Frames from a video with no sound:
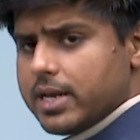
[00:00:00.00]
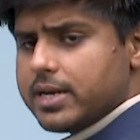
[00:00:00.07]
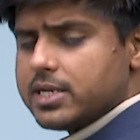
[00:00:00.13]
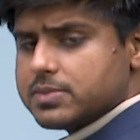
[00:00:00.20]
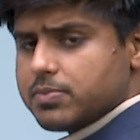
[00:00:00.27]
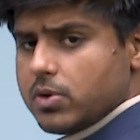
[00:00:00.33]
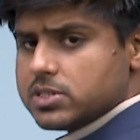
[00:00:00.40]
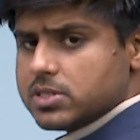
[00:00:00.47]
and
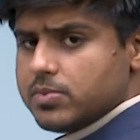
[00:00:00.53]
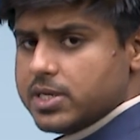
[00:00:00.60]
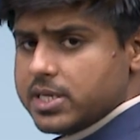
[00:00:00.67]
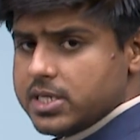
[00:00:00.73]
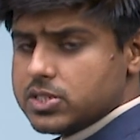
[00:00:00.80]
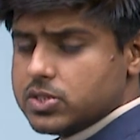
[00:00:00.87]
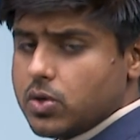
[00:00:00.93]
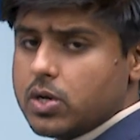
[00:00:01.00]

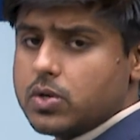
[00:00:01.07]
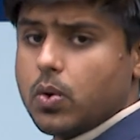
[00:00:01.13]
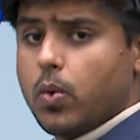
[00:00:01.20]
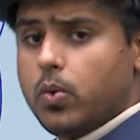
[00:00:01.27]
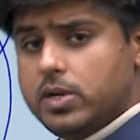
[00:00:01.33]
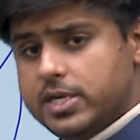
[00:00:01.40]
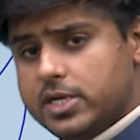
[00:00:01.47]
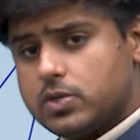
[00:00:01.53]
responsibility is not
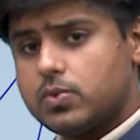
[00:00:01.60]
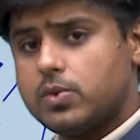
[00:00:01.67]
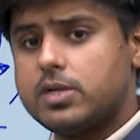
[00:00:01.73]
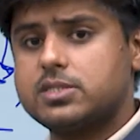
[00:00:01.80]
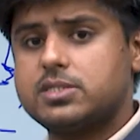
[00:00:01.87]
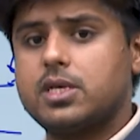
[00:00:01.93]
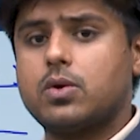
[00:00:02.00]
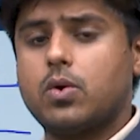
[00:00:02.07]
only
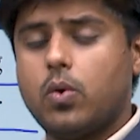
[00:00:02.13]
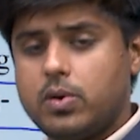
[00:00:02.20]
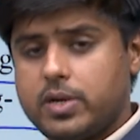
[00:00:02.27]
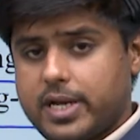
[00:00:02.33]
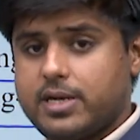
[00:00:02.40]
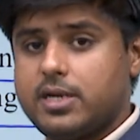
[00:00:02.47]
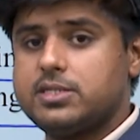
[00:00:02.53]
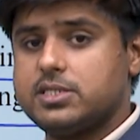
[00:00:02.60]
towards their own
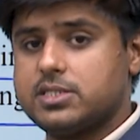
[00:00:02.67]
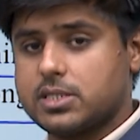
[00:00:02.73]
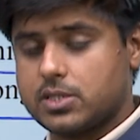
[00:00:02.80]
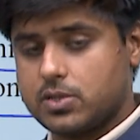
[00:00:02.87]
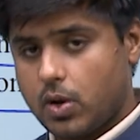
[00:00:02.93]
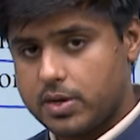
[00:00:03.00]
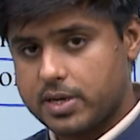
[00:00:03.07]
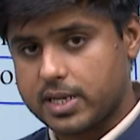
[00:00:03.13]
energy
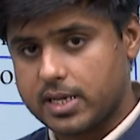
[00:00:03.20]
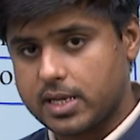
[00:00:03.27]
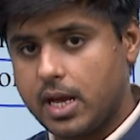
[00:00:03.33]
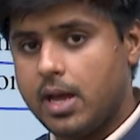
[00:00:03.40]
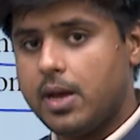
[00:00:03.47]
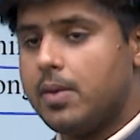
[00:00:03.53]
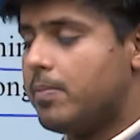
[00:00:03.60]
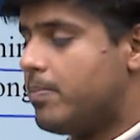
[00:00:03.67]
security,
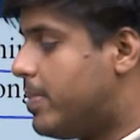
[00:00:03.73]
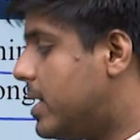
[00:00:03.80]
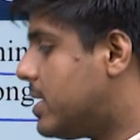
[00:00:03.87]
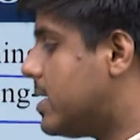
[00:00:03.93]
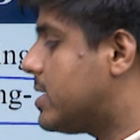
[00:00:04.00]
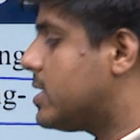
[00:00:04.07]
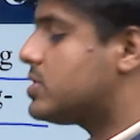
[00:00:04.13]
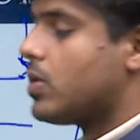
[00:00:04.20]
but
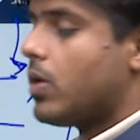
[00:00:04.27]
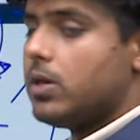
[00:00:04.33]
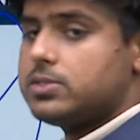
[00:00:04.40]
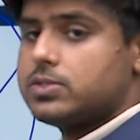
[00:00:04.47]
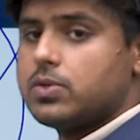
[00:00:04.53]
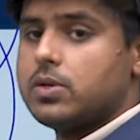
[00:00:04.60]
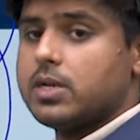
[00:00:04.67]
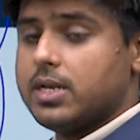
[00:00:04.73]
it is
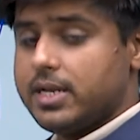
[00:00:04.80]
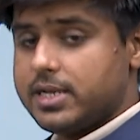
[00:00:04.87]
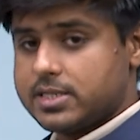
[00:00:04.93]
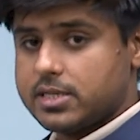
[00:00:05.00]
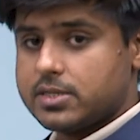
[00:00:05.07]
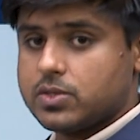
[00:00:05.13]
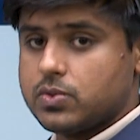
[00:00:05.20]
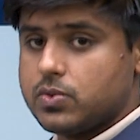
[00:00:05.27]
also
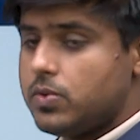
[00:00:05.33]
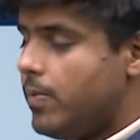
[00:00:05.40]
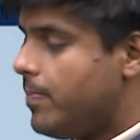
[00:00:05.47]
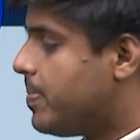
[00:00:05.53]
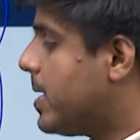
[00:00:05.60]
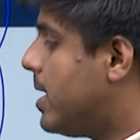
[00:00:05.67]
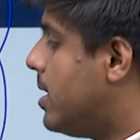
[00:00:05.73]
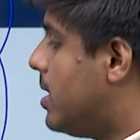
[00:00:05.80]
related to
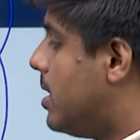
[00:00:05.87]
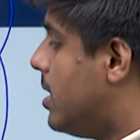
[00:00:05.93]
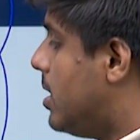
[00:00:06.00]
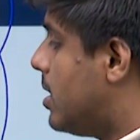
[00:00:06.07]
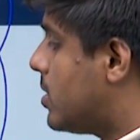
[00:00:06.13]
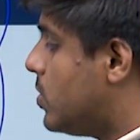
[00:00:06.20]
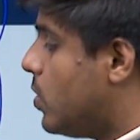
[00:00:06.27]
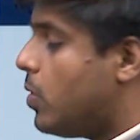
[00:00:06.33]

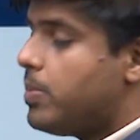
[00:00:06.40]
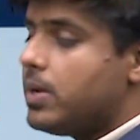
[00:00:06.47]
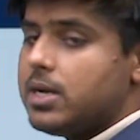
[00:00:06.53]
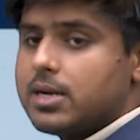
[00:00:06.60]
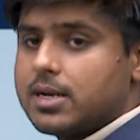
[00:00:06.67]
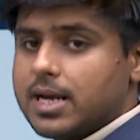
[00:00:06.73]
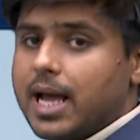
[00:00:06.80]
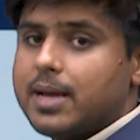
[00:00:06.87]

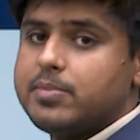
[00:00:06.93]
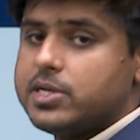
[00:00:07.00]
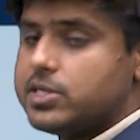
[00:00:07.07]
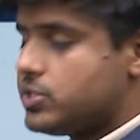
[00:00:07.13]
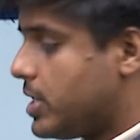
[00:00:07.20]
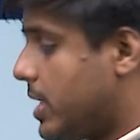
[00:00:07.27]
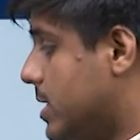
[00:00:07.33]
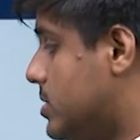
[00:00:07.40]
global climate
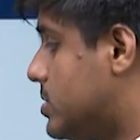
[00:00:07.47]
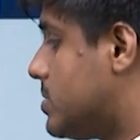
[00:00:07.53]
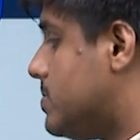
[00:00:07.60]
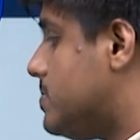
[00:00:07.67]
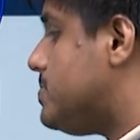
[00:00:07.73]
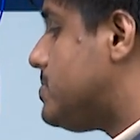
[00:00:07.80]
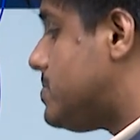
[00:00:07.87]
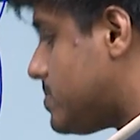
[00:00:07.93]
change.
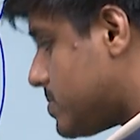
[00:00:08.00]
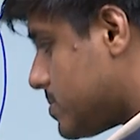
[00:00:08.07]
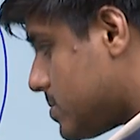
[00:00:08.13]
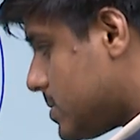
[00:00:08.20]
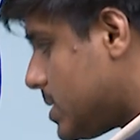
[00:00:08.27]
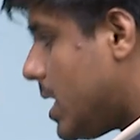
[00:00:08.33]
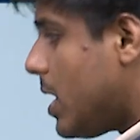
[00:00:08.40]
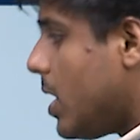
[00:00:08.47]

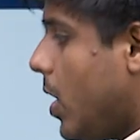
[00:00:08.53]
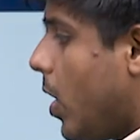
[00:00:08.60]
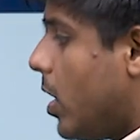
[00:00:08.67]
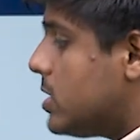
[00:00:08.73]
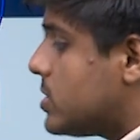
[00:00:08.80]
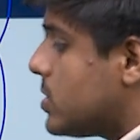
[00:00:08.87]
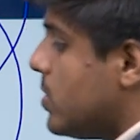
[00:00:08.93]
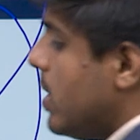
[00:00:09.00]

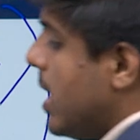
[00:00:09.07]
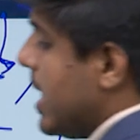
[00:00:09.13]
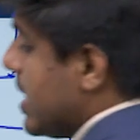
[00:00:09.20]
Also,